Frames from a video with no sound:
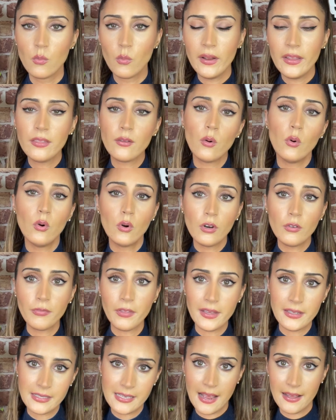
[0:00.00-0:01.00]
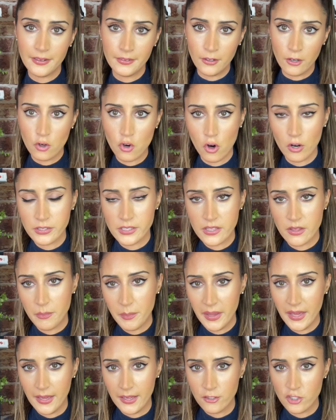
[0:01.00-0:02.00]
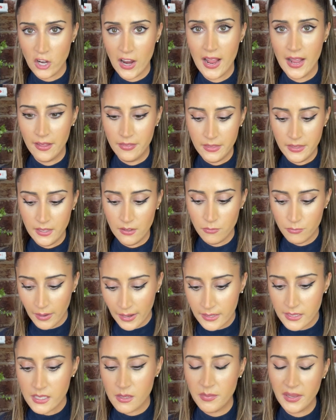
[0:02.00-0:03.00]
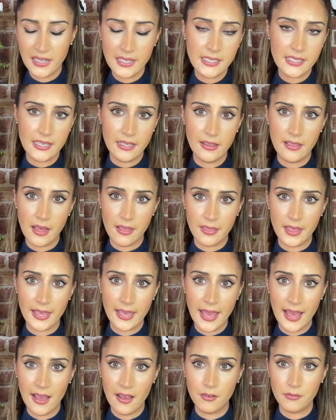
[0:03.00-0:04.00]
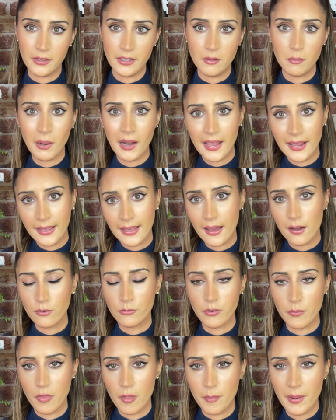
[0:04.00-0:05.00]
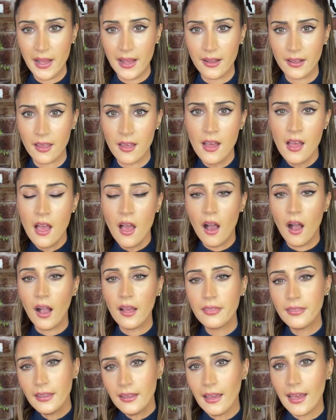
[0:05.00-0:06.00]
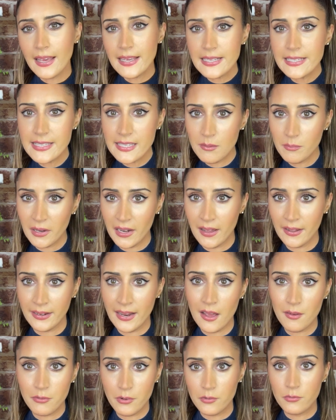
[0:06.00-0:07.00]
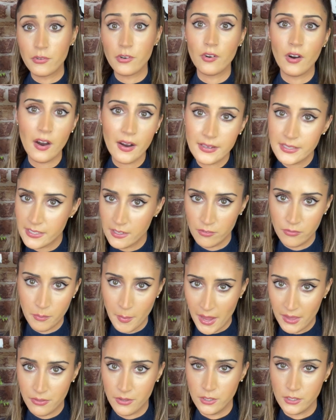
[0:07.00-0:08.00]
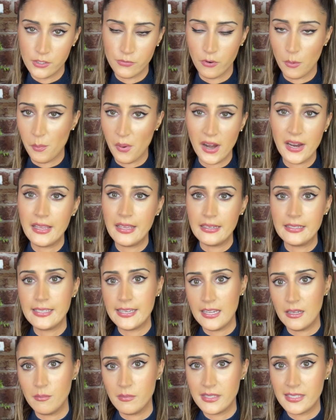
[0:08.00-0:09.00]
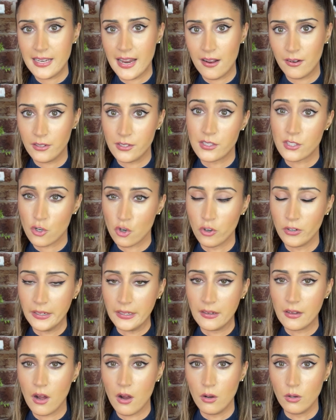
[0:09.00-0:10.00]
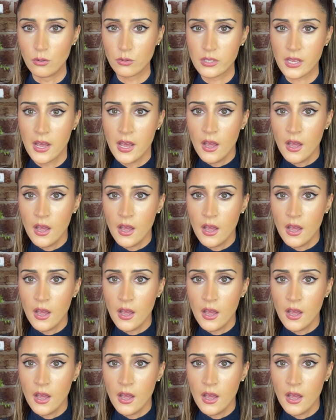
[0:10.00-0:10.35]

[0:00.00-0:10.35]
With all of their talent across the pitch and the flexibility that they have in playing out from the back, I think AC Milan have a variety of methods for breaking teams down and scoring goals.